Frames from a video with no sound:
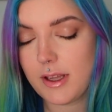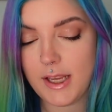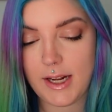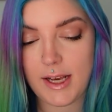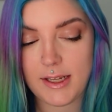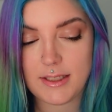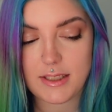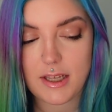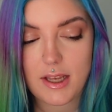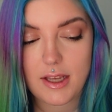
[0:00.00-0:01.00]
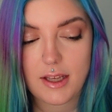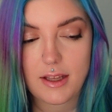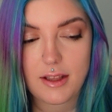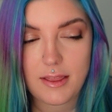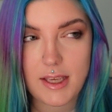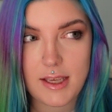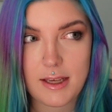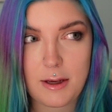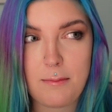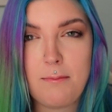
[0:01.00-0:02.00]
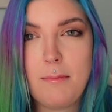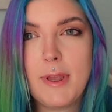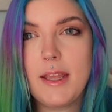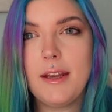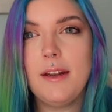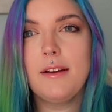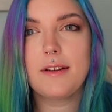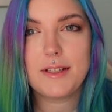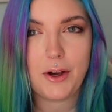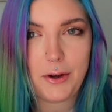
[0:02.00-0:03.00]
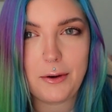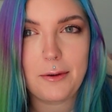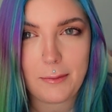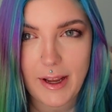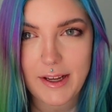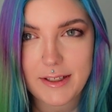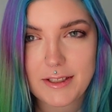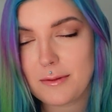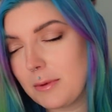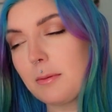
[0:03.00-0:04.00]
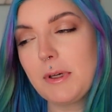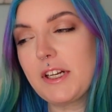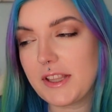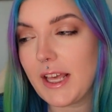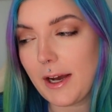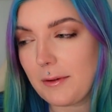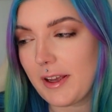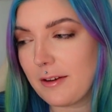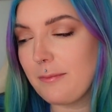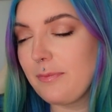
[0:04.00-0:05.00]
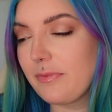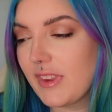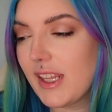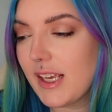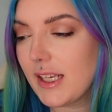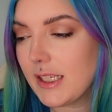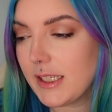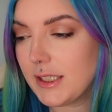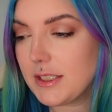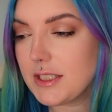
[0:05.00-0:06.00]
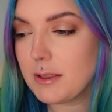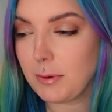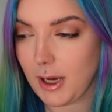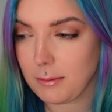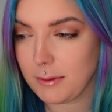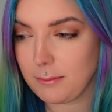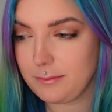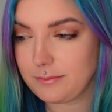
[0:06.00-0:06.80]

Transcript: It has the mid-tone range, we'll put it that way. Here's the problem.